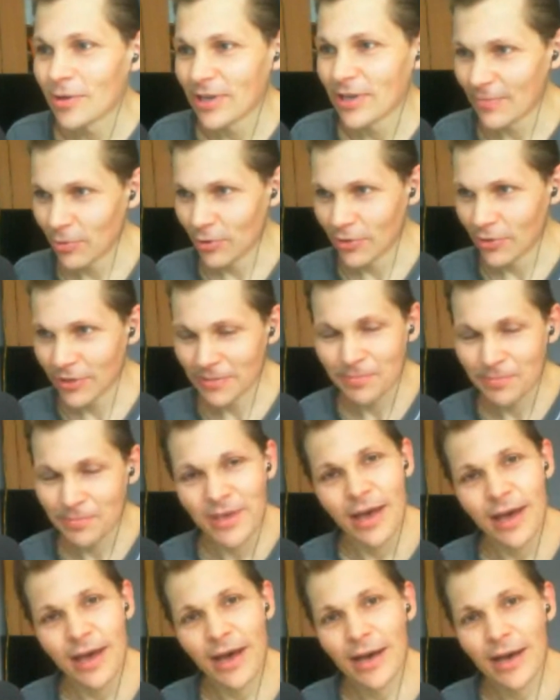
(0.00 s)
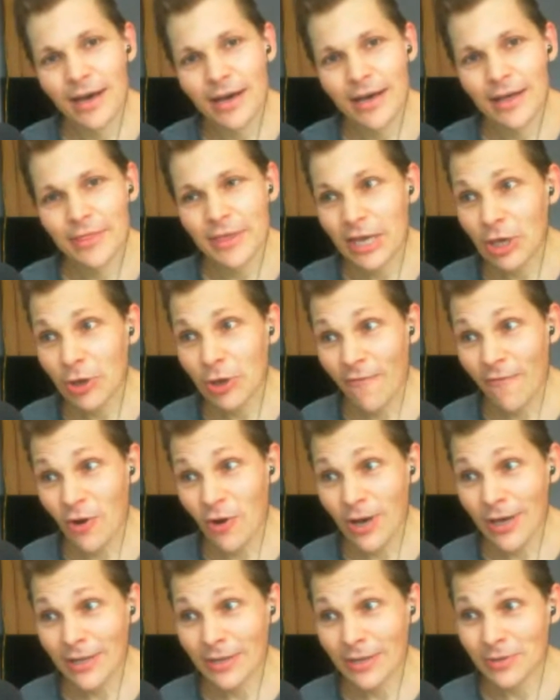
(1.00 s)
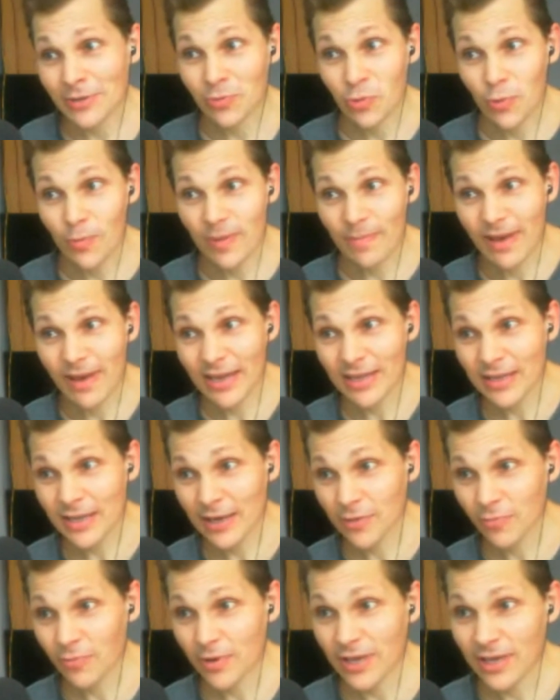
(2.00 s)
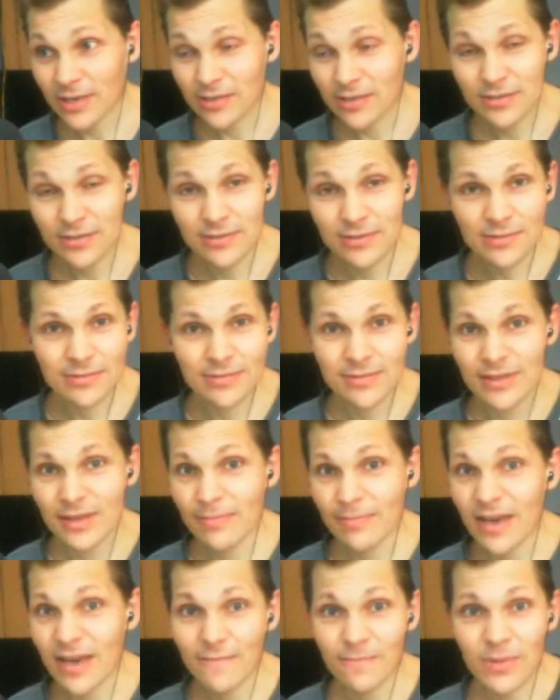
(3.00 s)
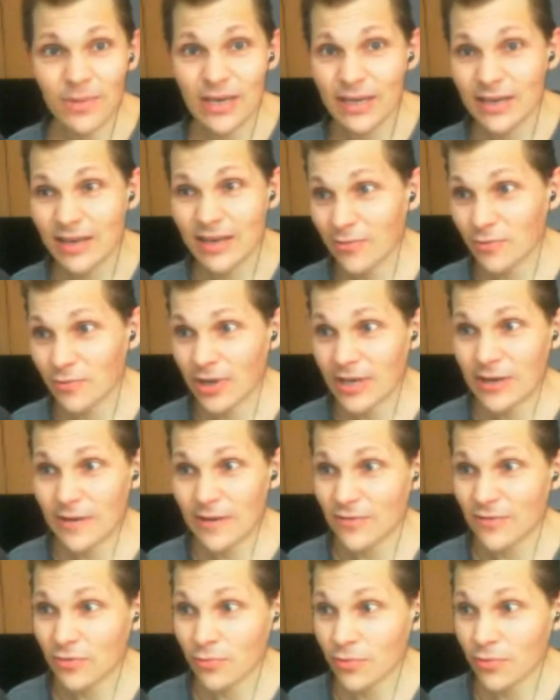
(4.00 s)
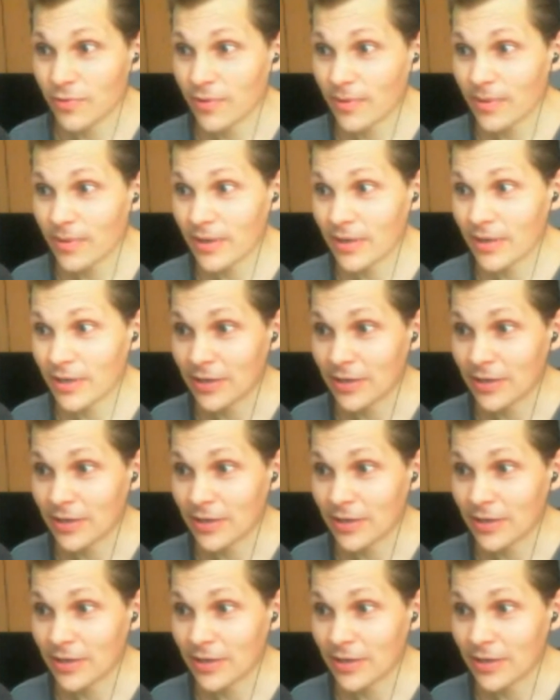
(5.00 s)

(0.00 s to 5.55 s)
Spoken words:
keep recording. Thank you, everyone. We'll be back next week. There may even be an extra interview or something